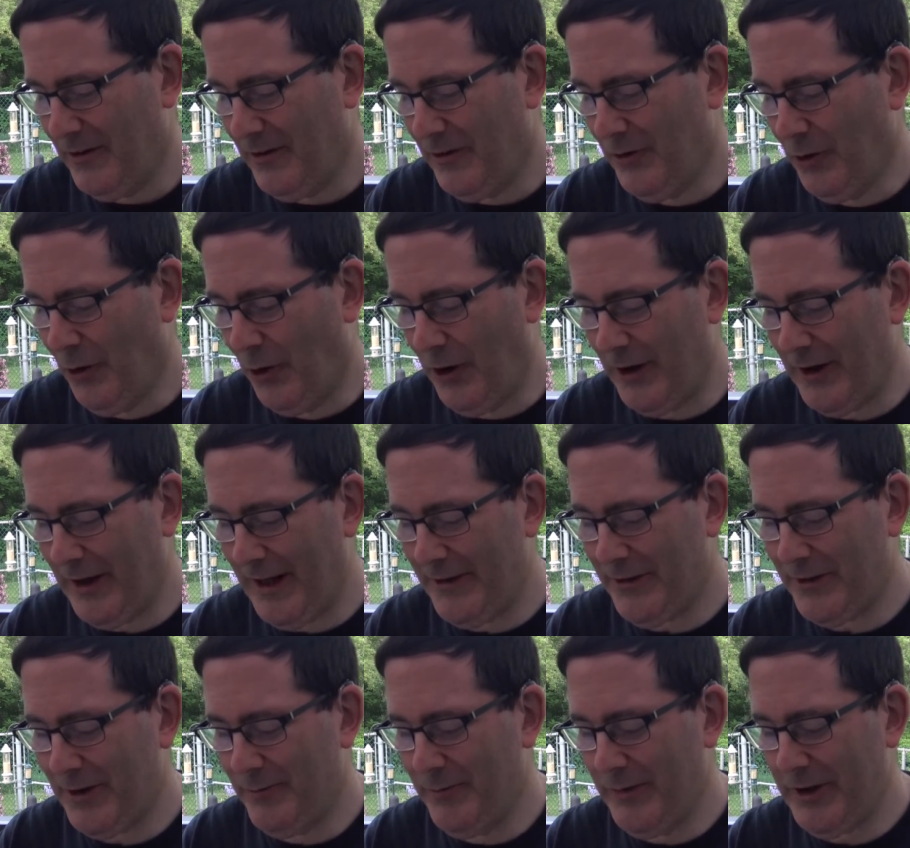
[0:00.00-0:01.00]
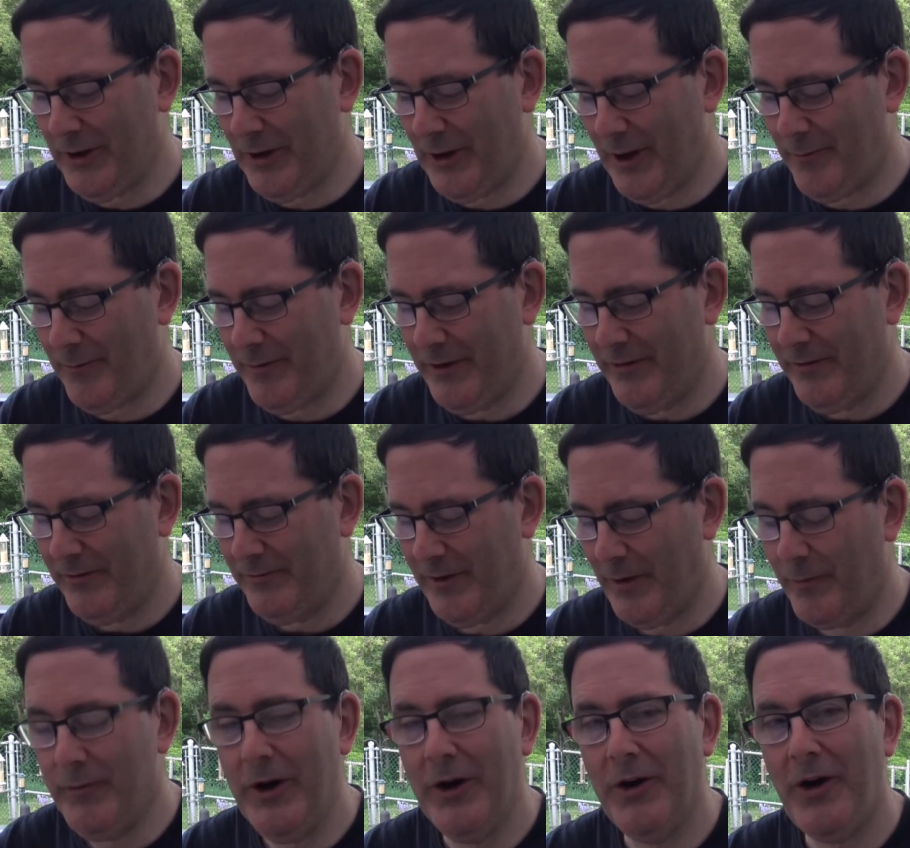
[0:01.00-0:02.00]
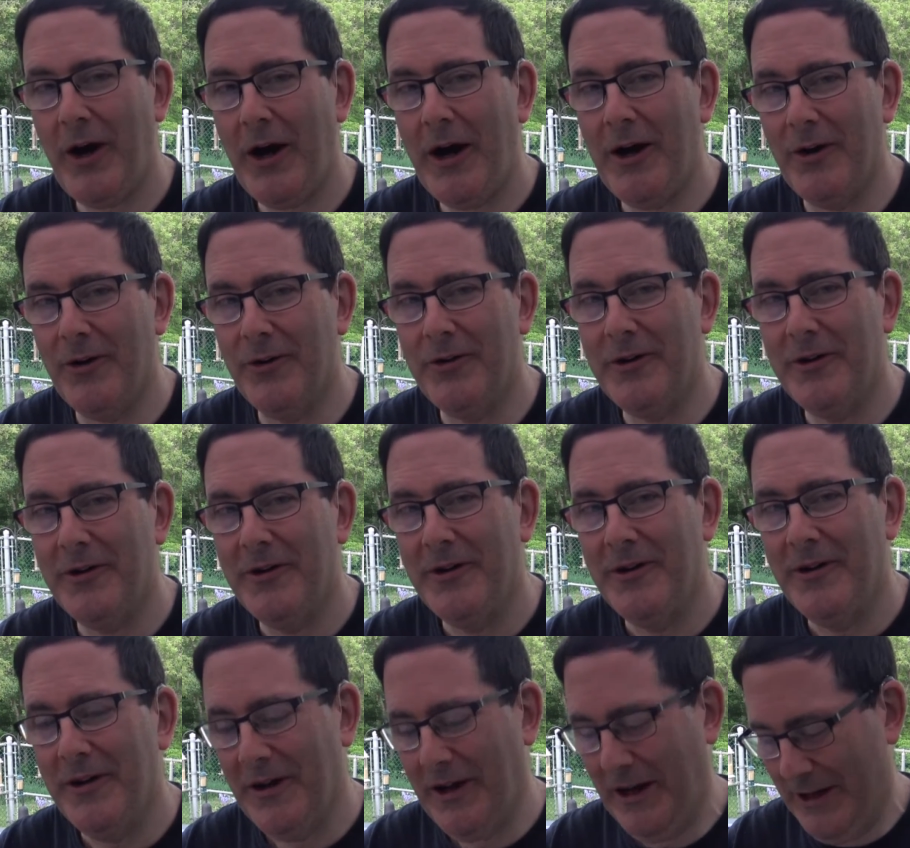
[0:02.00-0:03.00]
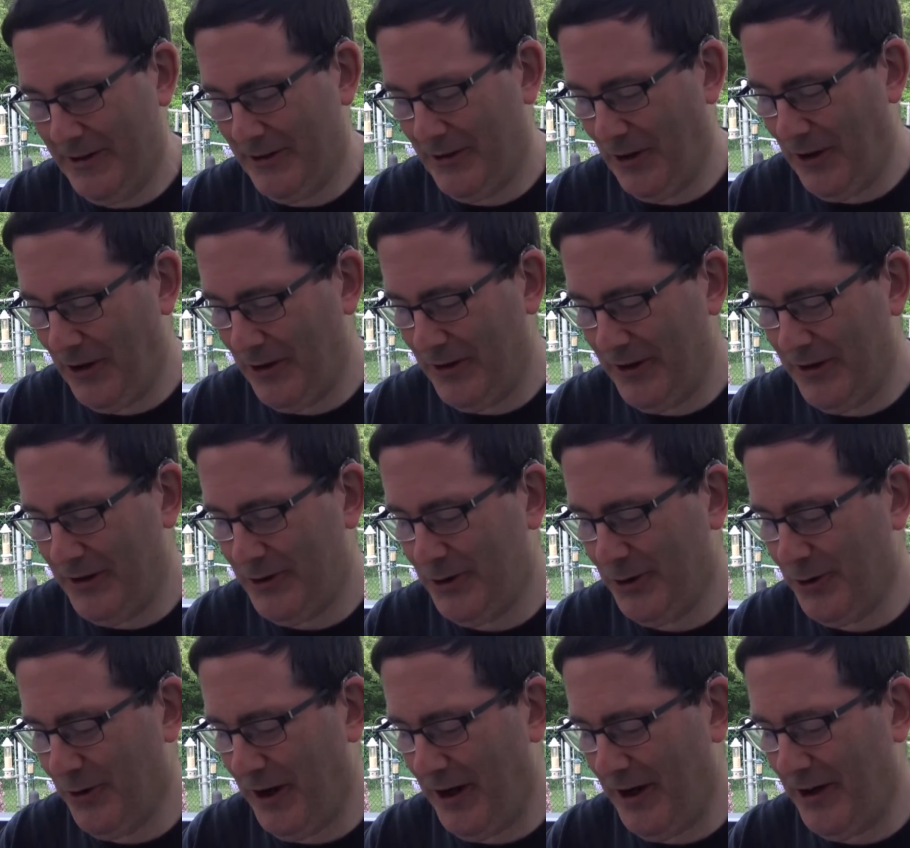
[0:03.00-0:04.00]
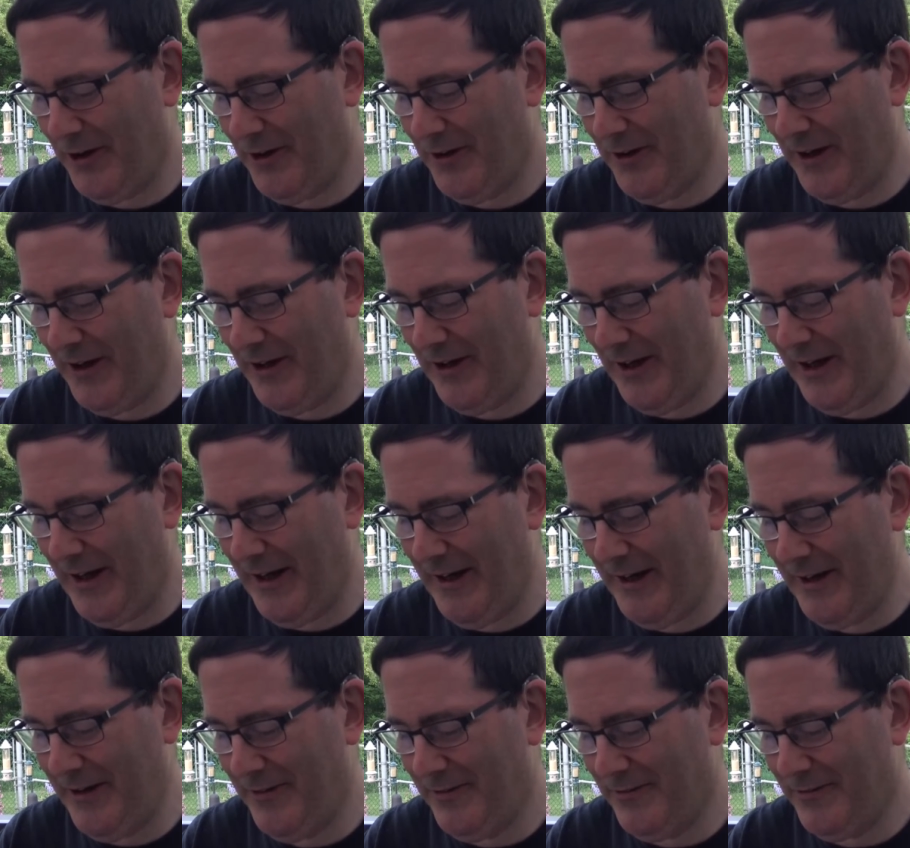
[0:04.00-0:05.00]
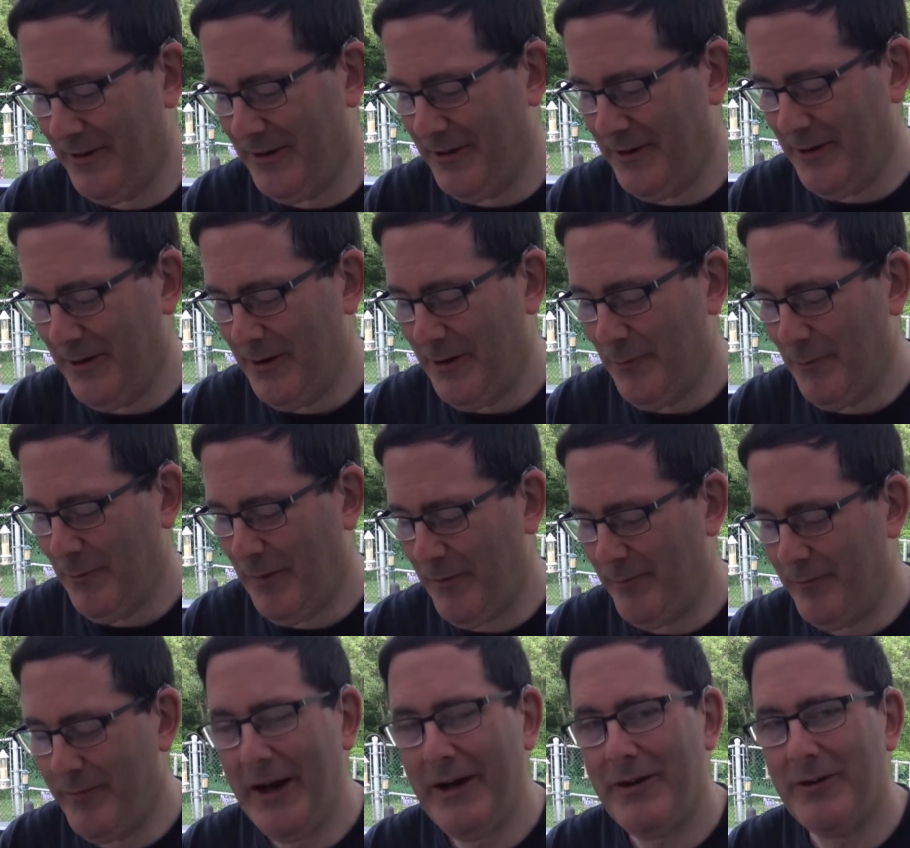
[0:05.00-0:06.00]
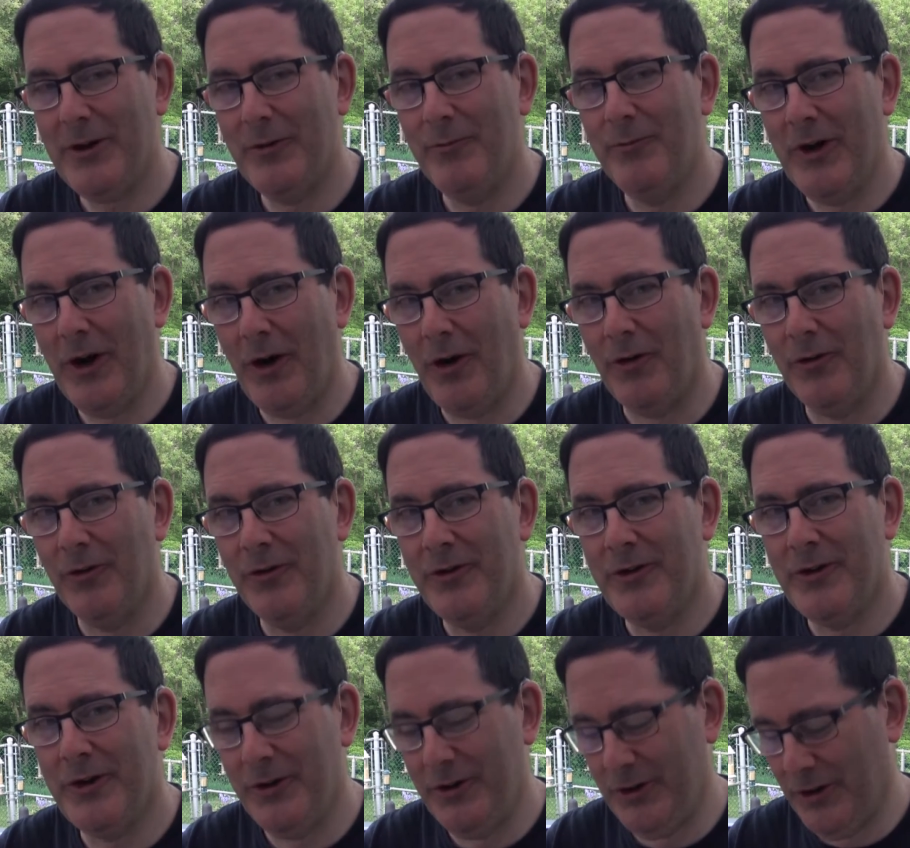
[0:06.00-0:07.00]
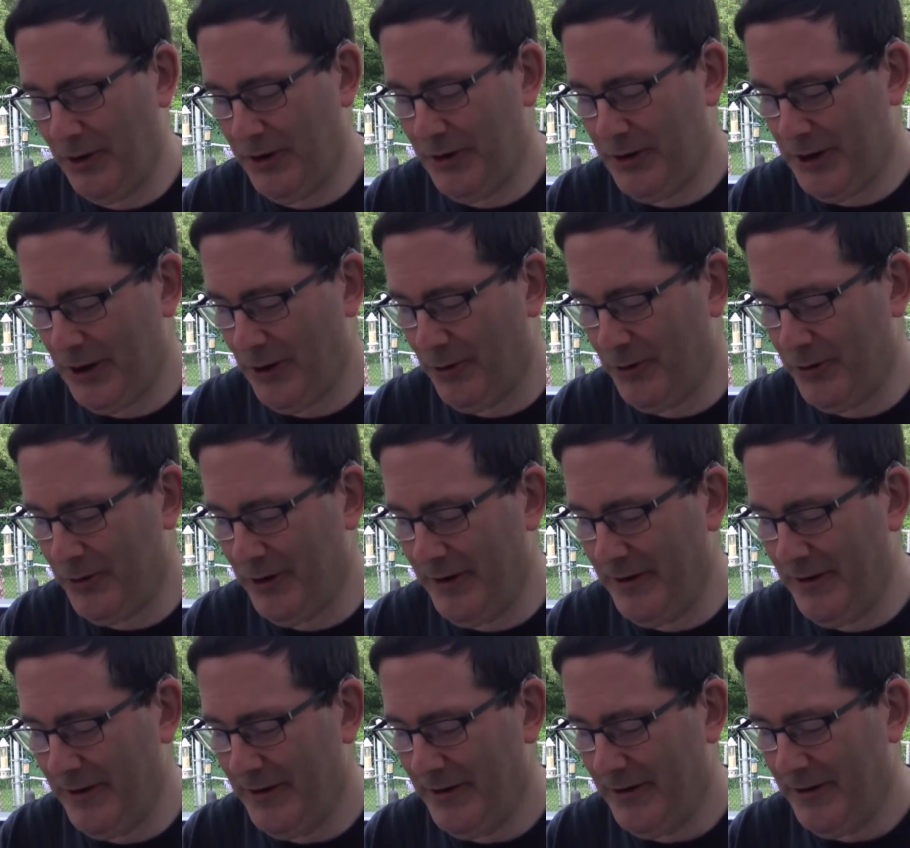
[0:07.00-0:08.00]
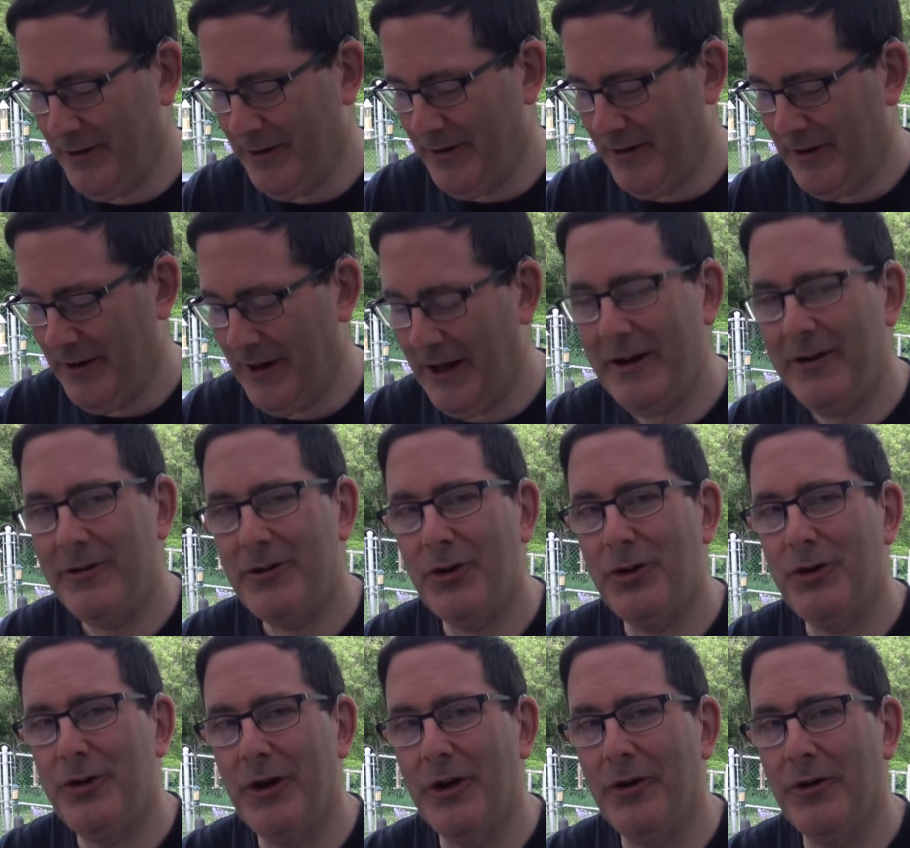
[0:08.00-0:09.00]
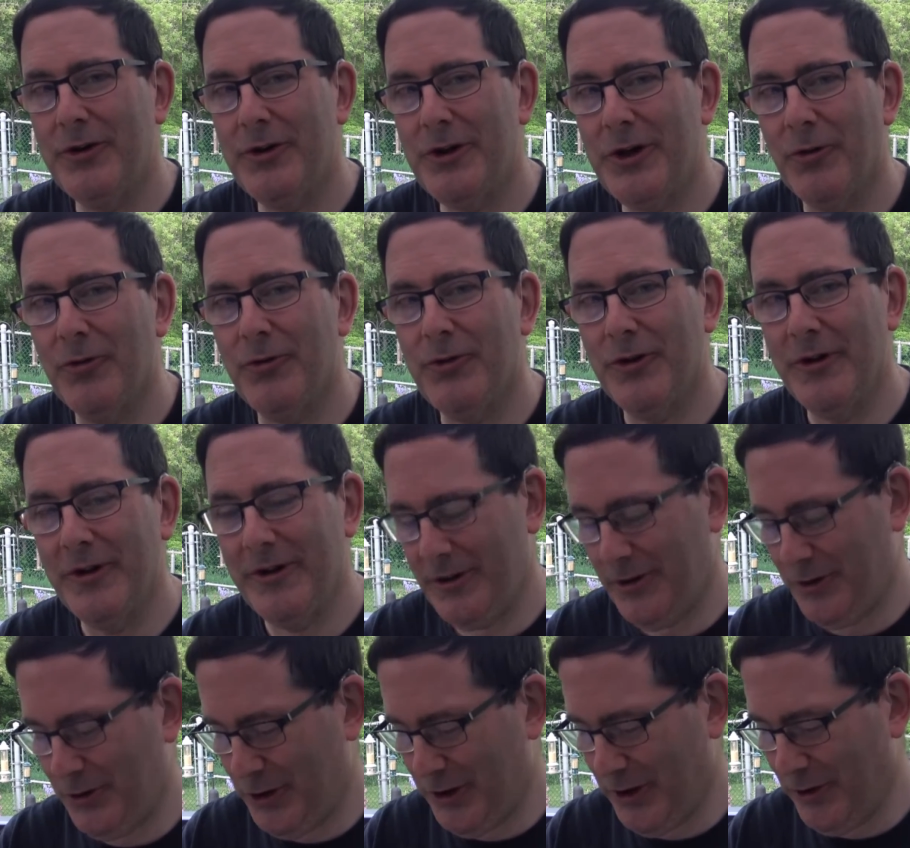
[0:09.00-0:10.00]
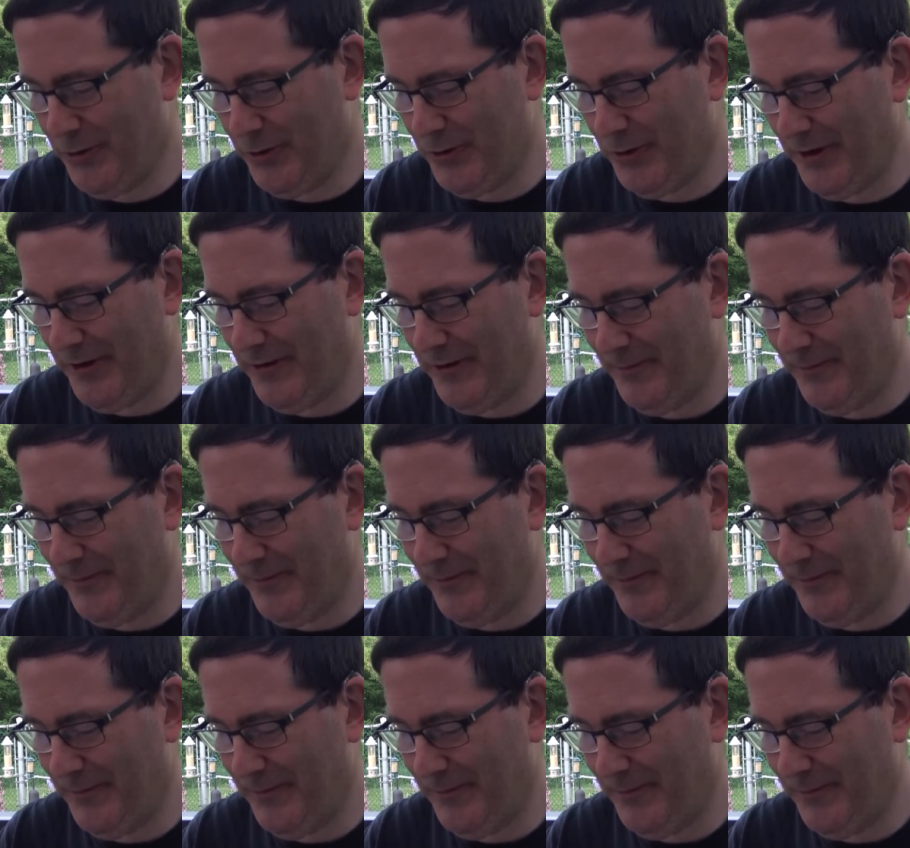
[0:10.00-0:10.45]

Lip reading: nor let them slip from your heart as long as you are alive, but make them known to your children and to your children's children.